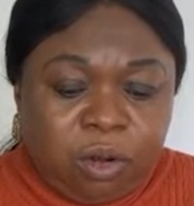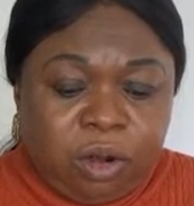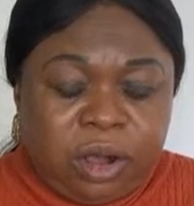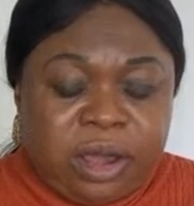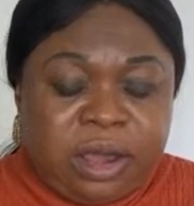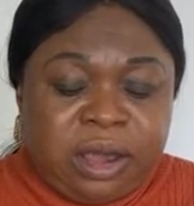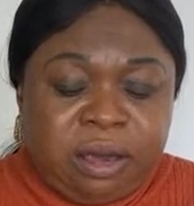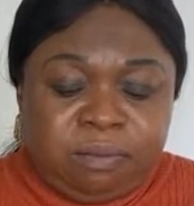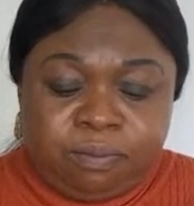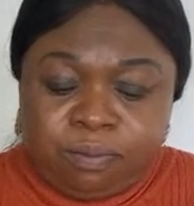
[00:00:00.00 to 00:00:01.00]

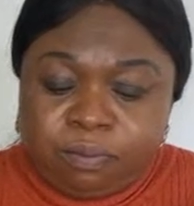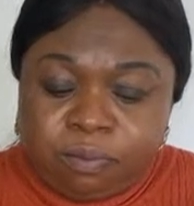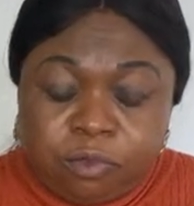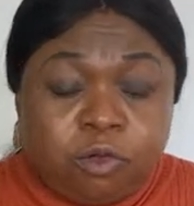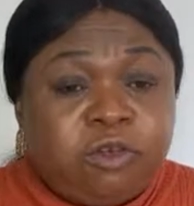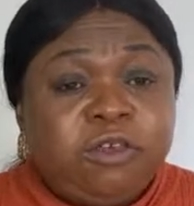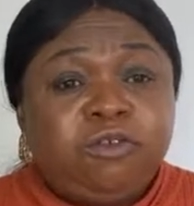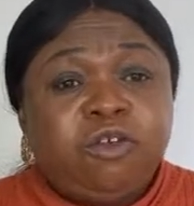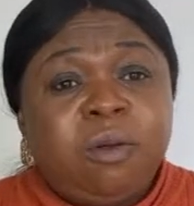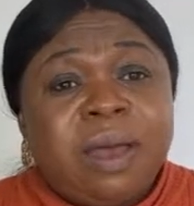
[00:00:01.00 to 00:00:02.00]
um, so this
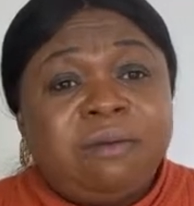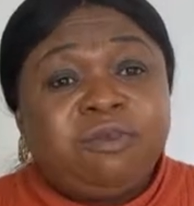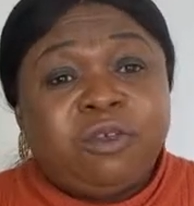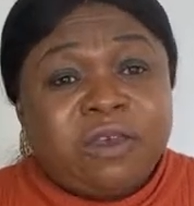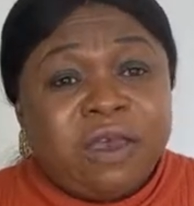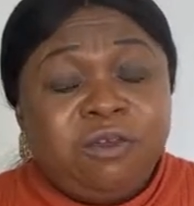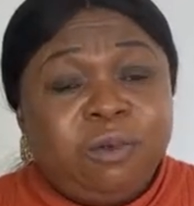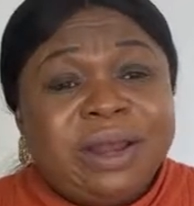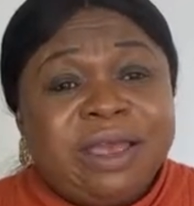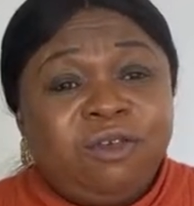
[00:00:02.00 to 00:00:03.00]
job have to tell you
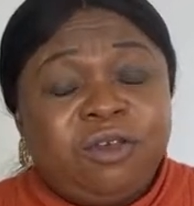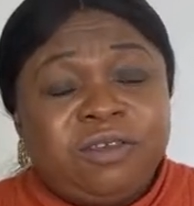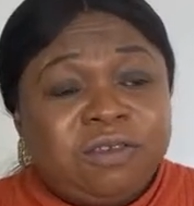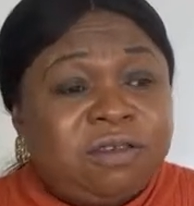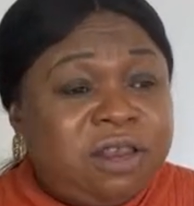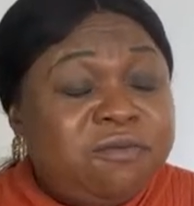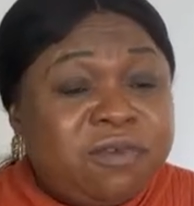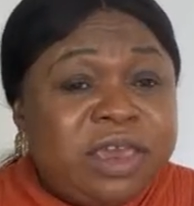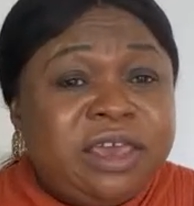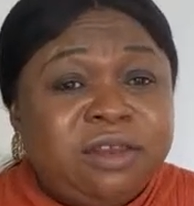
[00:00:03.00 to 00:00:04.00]
whether yours is live
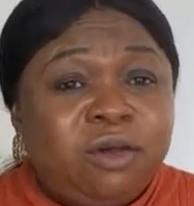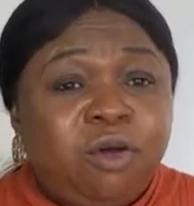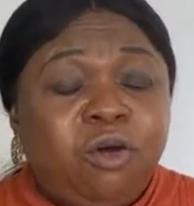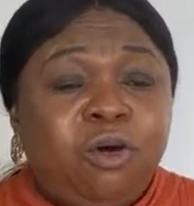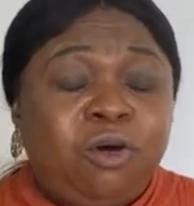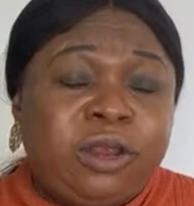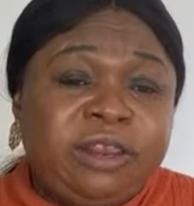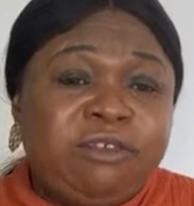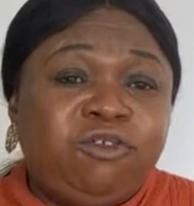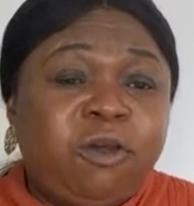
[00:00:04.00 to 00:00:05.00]
in or
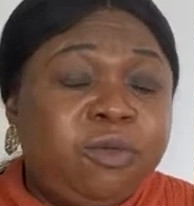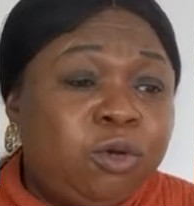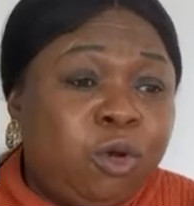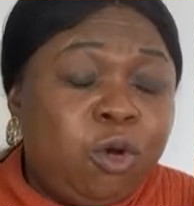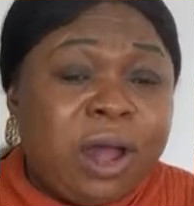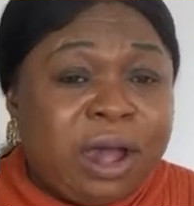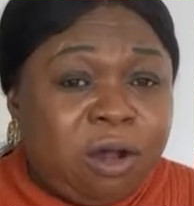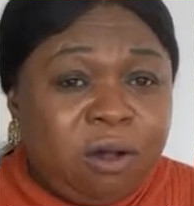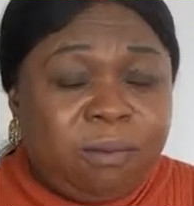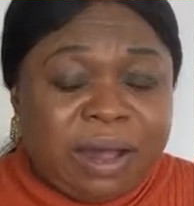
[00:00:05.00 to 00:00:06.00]
the job you go and
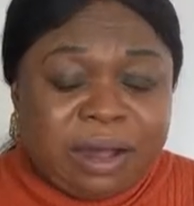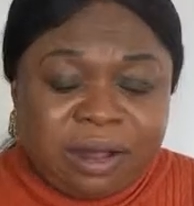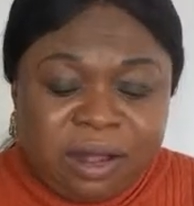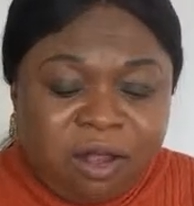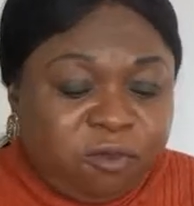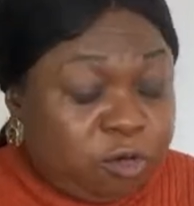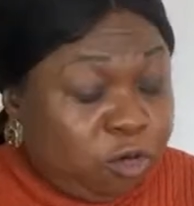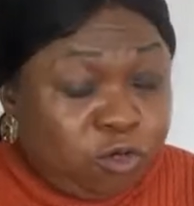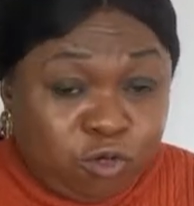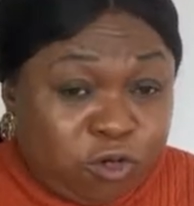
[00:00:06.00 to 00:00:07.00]
come back. For
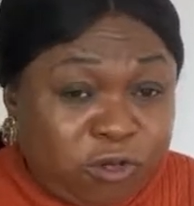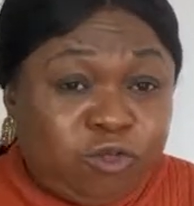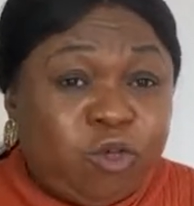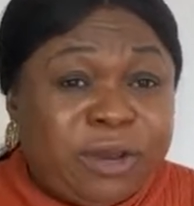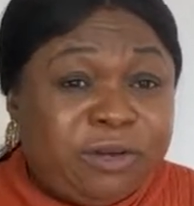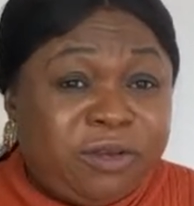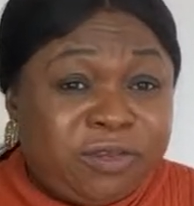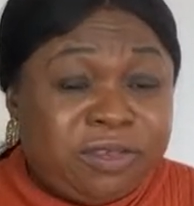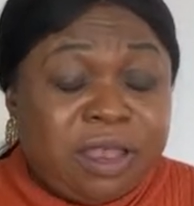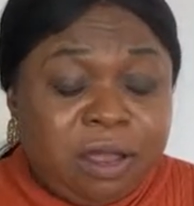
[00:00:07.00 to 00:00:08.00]
those who just joined
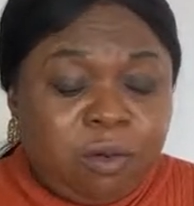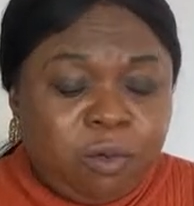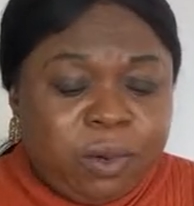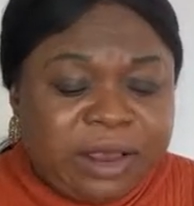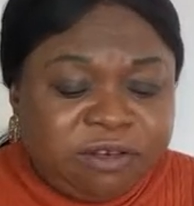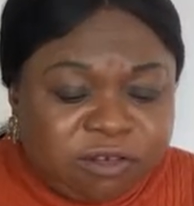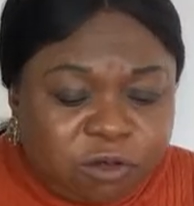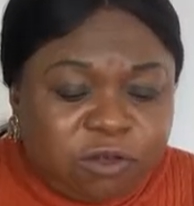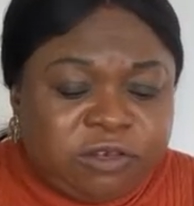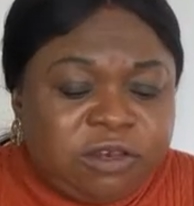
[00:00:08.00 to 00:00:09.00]
us now, we are
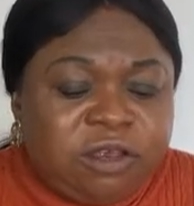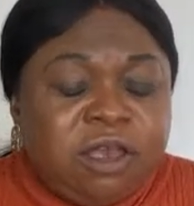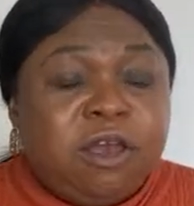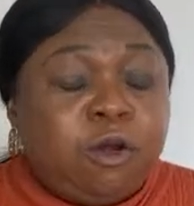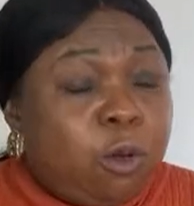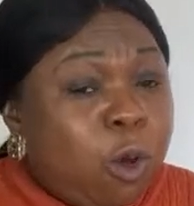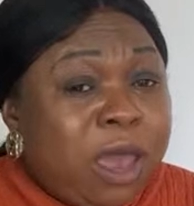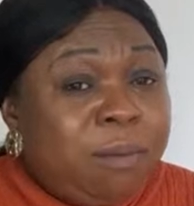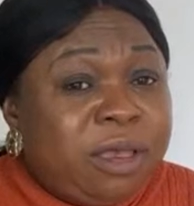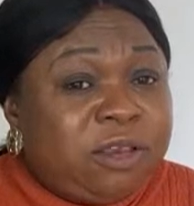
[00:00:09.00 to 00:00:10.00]
discussing
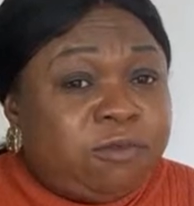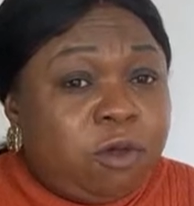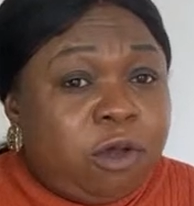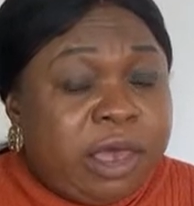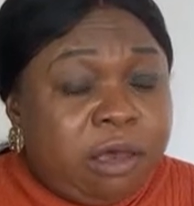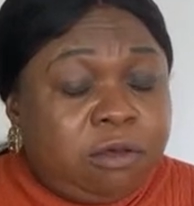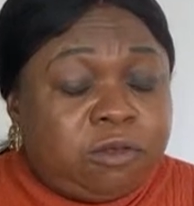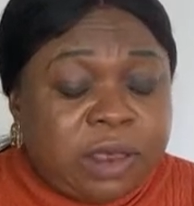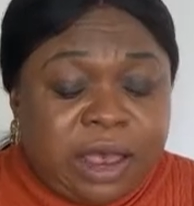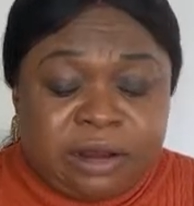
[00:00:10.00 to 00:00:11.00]
requirements for
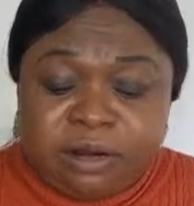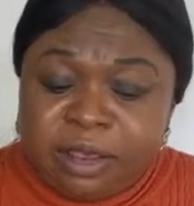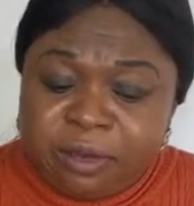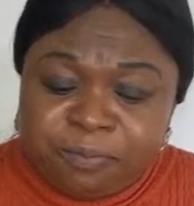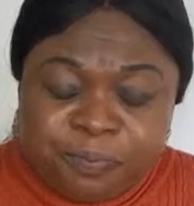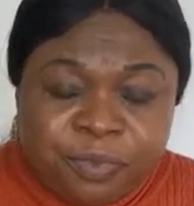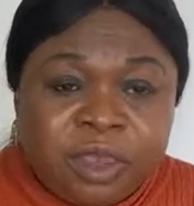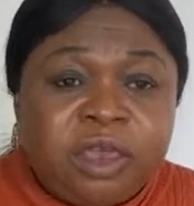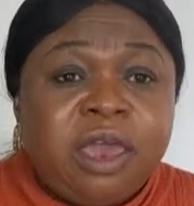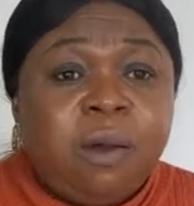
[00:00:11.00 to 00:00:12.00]
health and
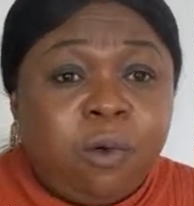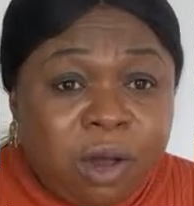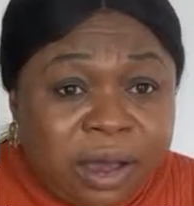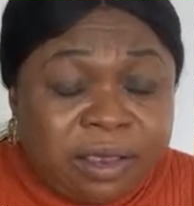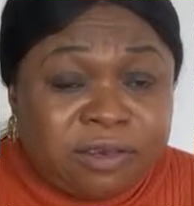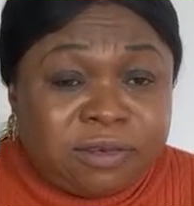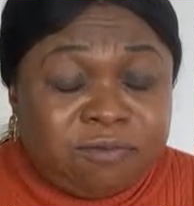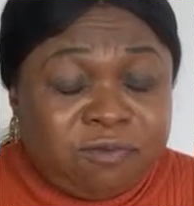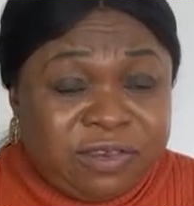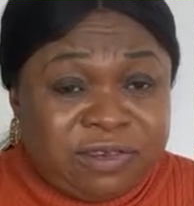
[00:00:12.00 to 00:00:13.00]
care workers
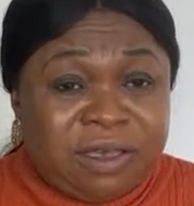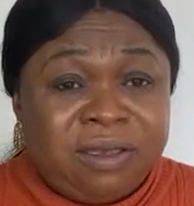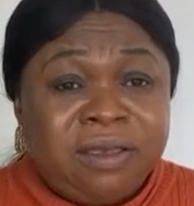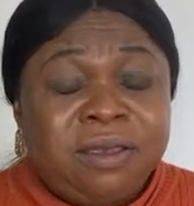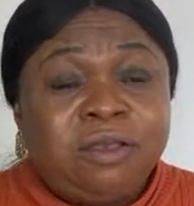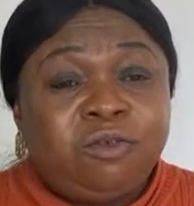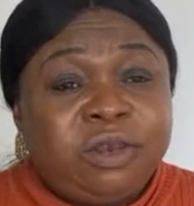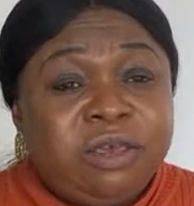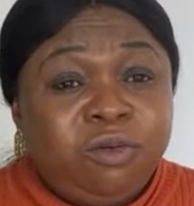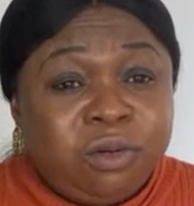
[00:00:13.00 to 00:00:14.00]
visa to
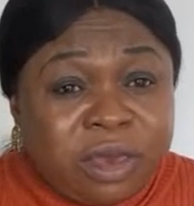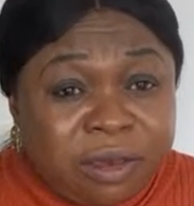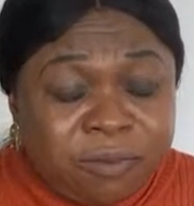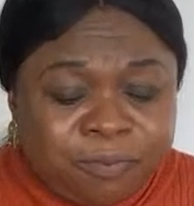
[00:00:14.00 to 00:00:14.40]
the UK.